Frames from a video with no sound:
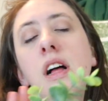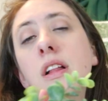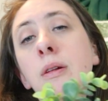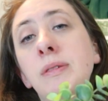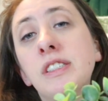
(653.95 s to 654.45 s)

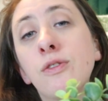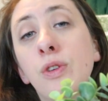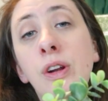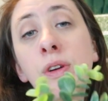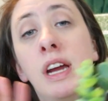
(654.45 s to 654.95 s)
little bits of
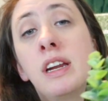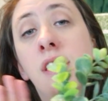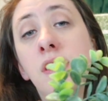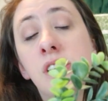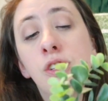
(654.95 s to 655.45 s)
greenery in,
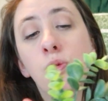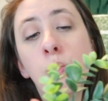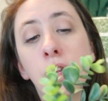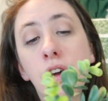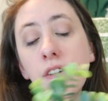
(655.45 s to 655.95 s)
and these
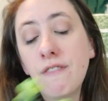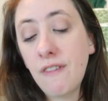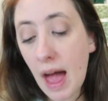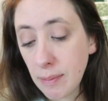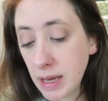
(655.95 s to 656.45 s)
will look
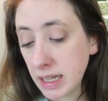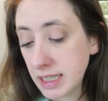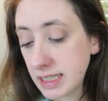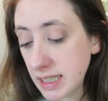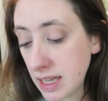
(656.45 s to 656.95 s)

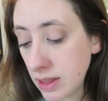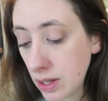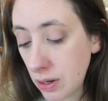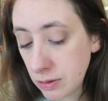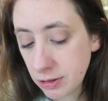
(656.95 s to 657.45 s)
fabulous in
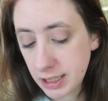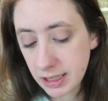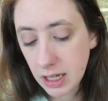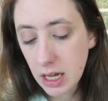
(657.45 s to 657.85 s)
those.